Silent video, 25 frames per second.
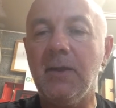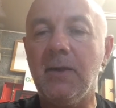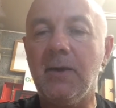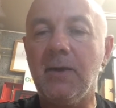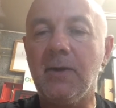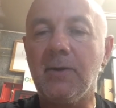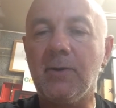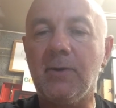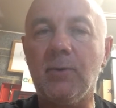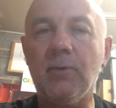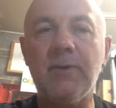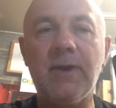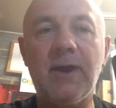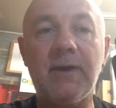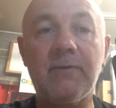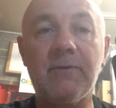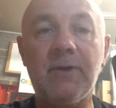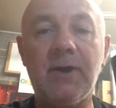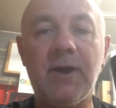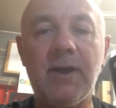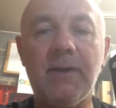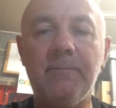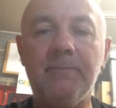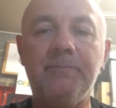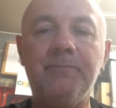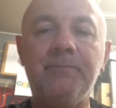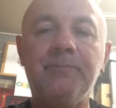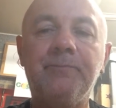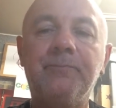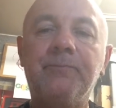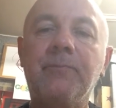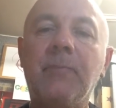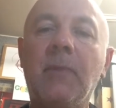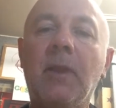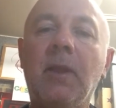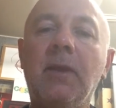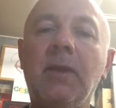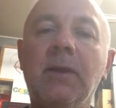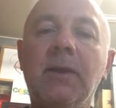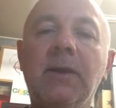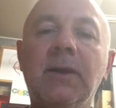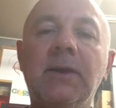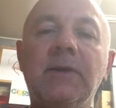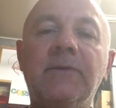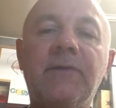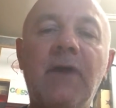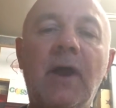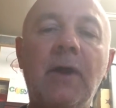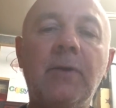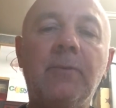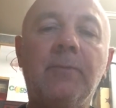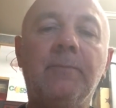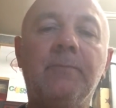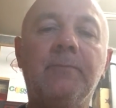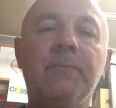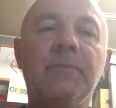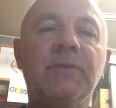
I got all that right. So